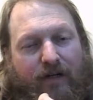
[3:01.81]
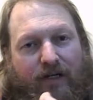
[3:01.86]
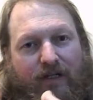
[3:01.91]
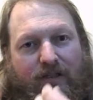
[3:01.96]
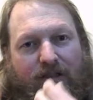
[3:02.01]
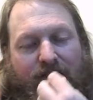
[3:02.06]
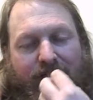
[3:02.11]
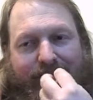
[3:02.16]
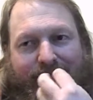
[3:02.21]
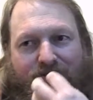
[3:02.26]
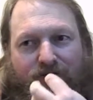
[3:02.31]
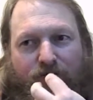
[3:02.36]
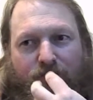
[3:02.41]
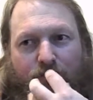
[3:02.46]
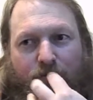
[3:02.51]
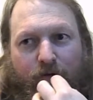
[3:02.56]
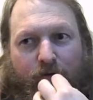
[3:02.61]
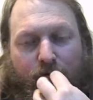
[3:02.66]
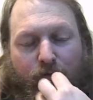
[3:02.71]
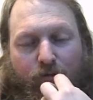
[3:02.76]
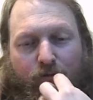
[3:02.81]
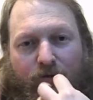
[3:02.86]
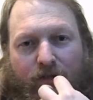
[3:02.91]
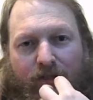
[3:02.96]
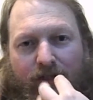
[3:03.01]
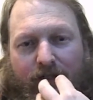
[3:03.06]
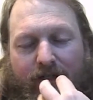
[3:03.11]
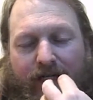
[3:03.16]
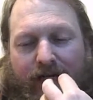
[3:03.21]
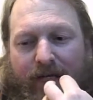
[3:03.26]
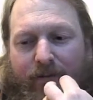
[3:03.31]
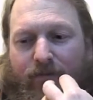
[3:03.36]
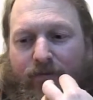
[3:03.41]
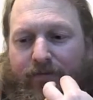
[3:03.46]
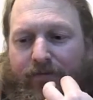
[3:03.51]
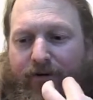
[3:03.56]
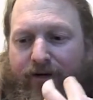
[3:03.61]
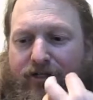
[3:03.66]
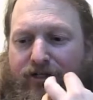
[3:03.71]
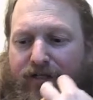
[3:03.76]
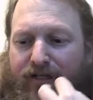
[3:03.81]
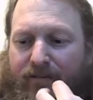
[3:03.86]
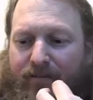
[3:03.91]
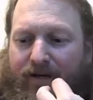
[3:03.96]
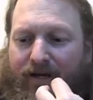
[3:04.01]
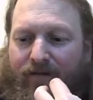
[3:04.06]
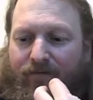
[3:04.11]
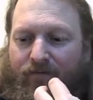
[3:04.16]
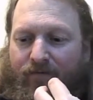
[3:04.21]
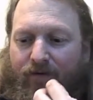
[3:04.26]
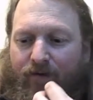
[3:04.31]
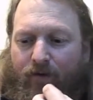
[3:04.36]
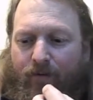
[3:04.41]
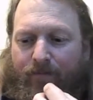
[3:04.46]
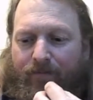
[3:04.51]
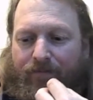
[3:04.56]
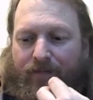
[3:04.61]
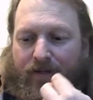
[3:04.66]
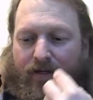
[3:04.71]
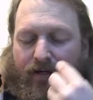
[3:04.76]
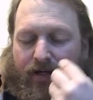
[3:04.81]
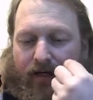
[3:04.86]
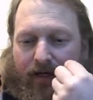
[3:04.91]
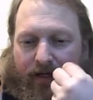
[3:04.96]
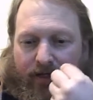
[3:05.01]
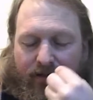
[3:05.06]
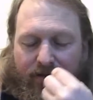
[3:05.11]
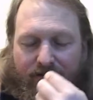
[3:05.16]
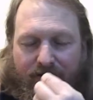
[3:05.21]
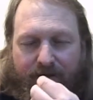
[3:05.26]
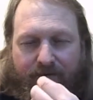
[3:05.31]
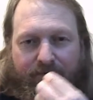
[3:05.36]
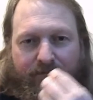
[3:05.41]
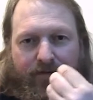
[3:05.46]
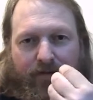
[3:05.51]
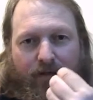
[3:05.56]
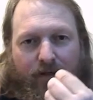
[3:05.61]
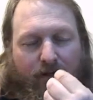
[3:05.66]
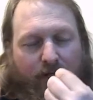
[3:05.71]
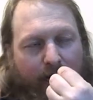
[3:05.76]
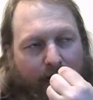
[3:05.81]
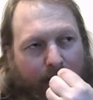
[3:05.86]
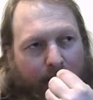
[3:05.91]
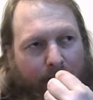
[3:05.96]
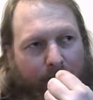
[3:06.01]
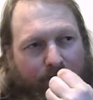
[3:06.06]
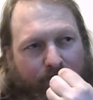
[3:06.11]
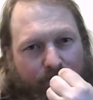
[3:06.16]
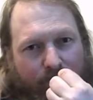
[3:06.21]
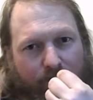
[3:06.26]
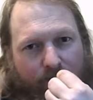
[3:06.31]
but it leaves you with a really refreshing mouthfeel and a definite